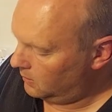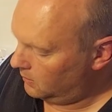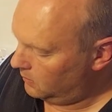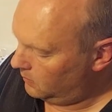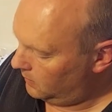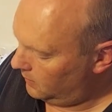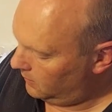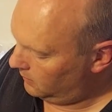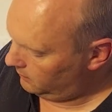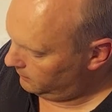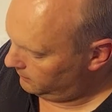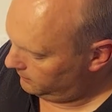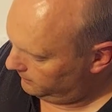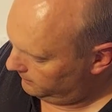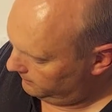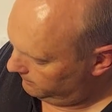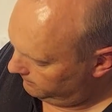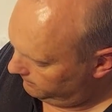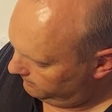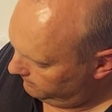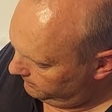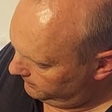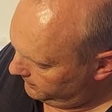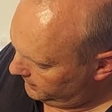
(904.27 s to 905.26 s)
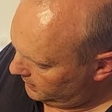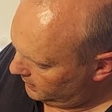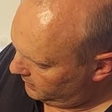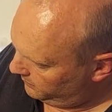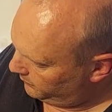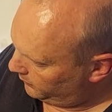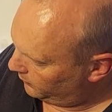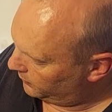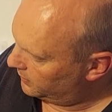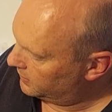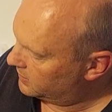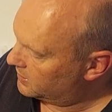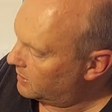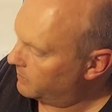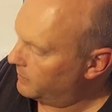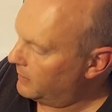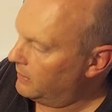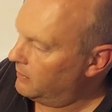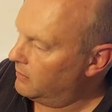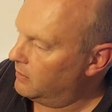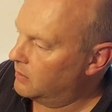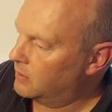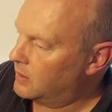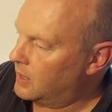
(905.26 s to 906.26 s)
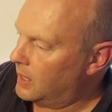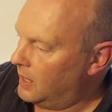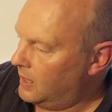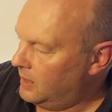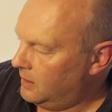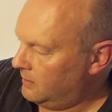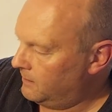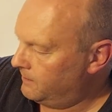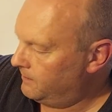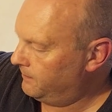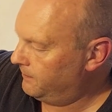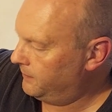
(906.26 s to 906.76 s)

Well, the body's come out okay.